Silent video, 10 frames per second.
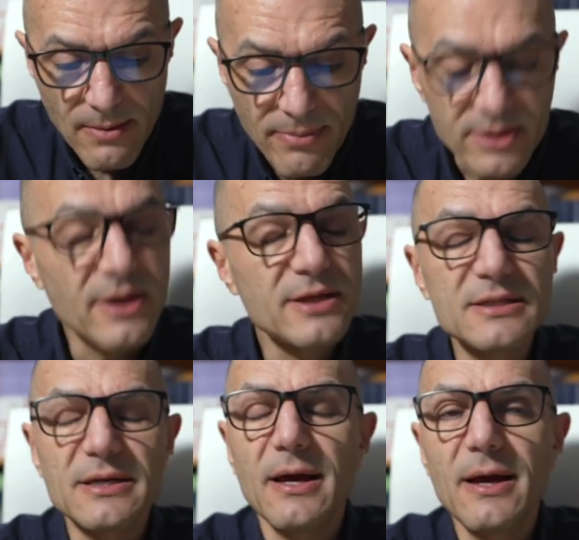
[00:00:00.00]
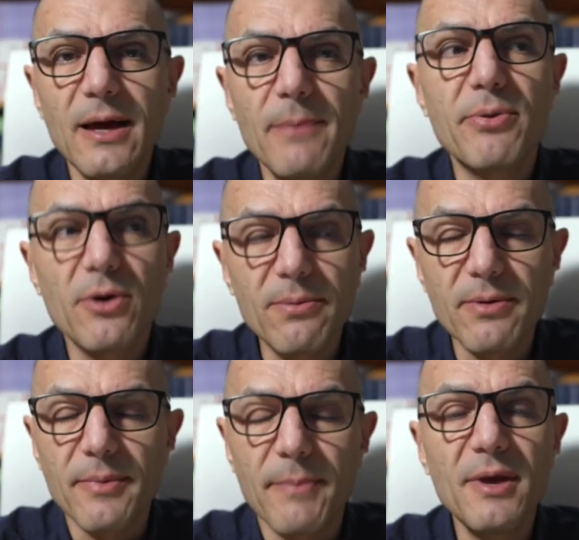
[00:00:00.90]
But there is a
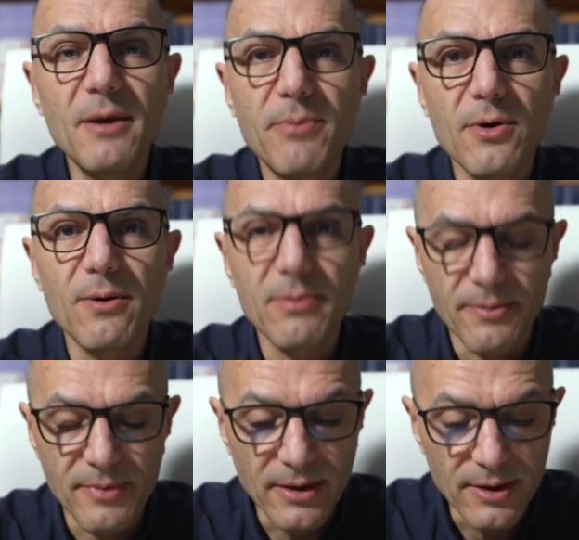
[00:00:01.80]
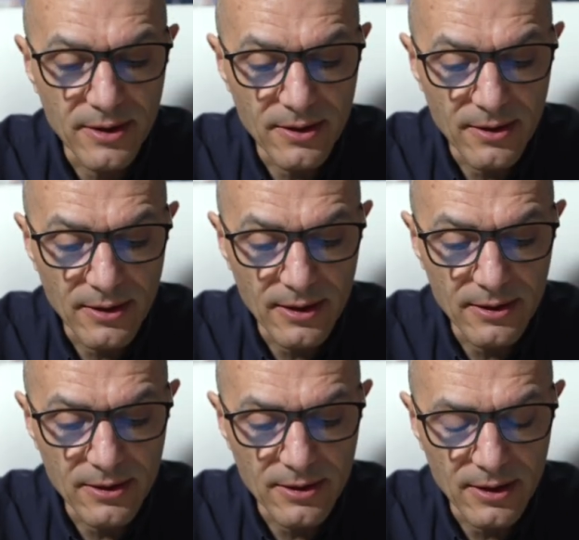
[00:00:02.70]
problem, a big problem
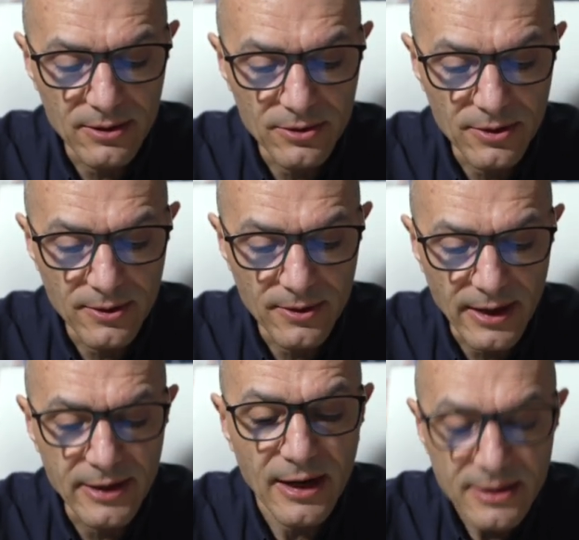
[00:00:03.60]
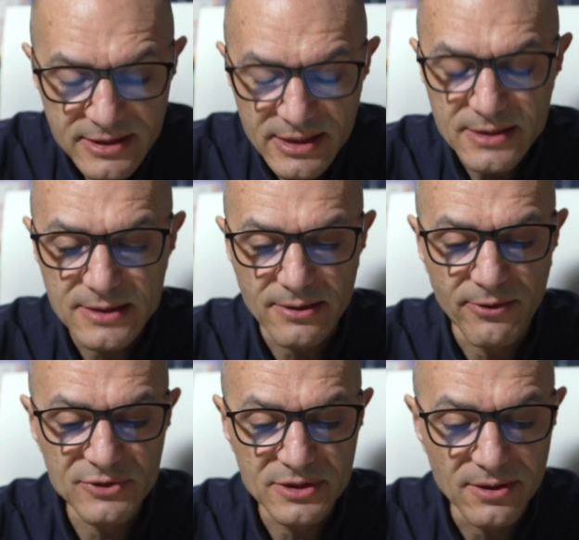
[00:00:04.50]
in the analysis
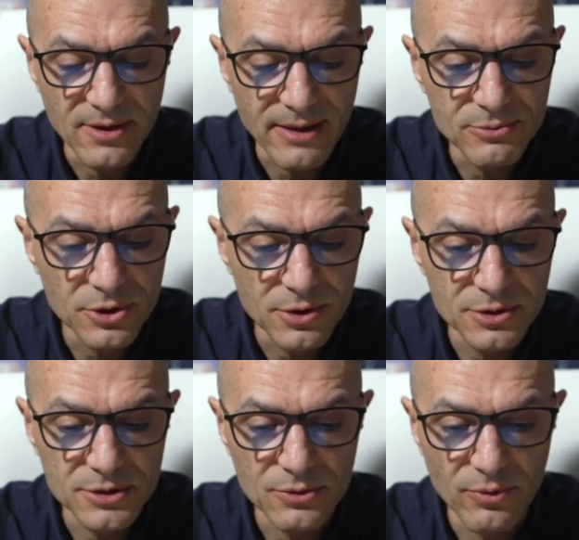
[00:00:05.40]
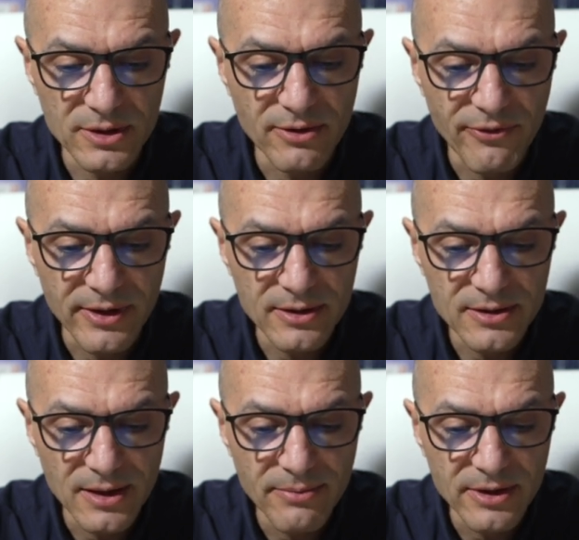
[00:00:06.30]
of single lap joints with the finite
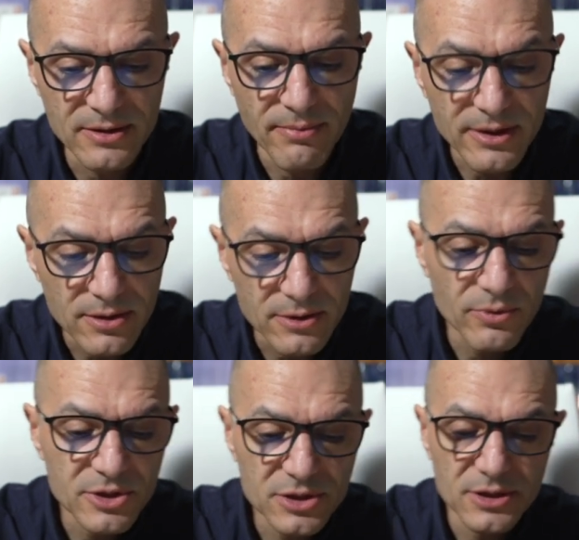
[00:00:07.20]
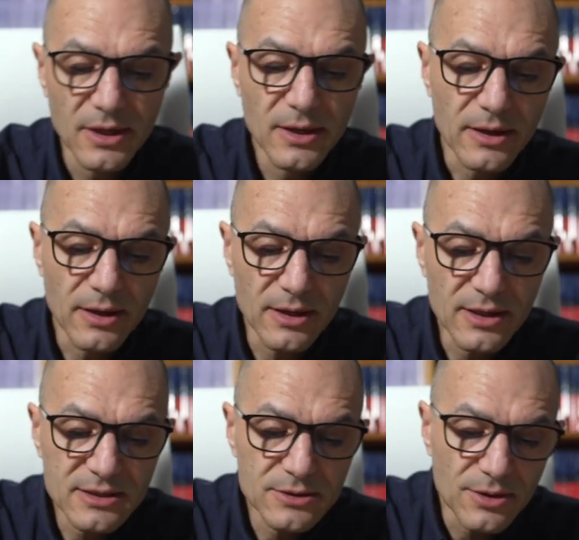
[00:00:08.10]
element method, which
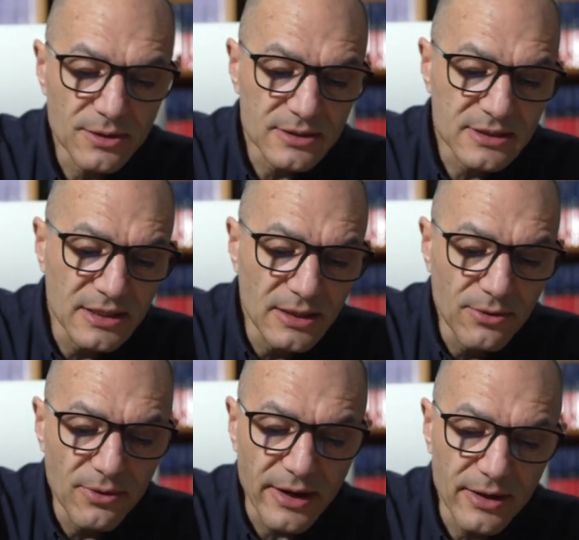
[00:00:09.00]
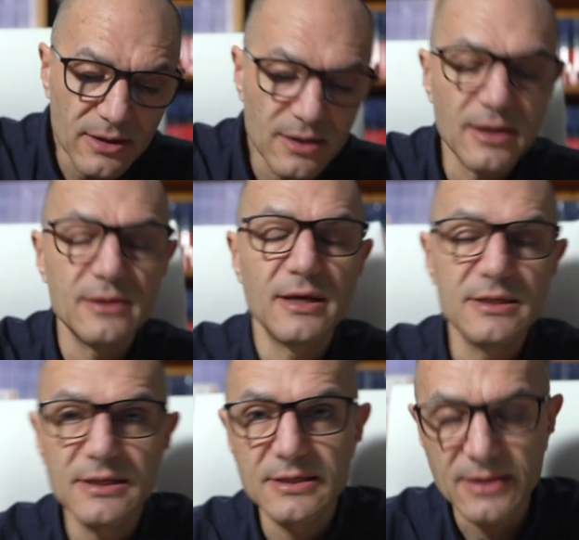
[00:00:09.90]
is the singularity that
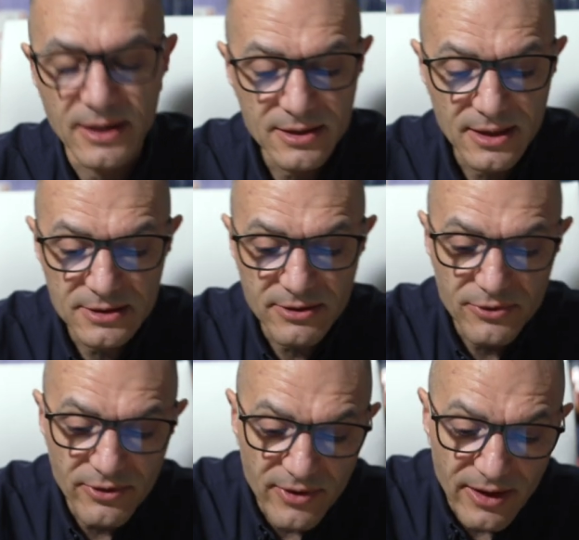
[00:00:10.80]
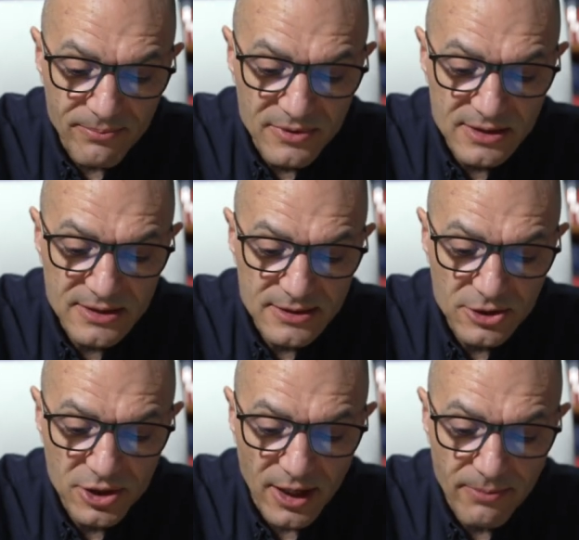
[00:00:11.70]
exists at the ends of the overlap, these
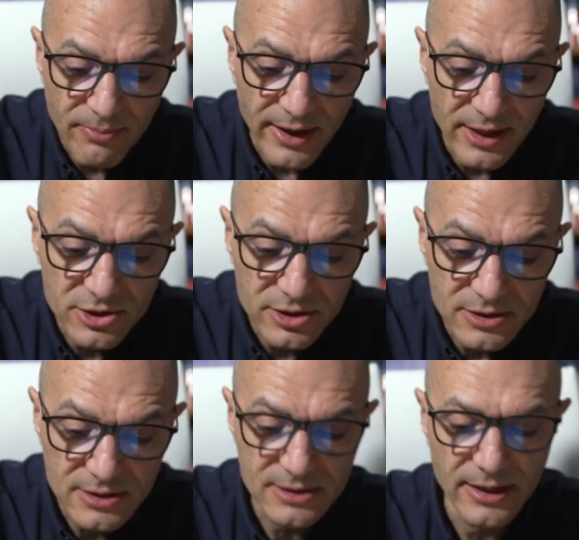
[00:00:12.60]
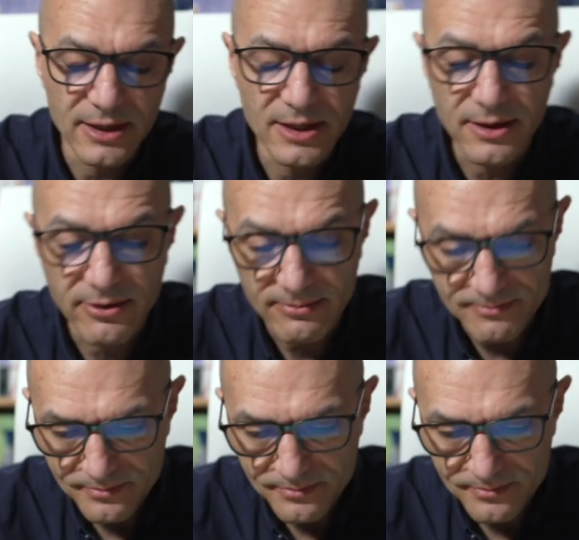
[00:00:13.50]
sharp edges here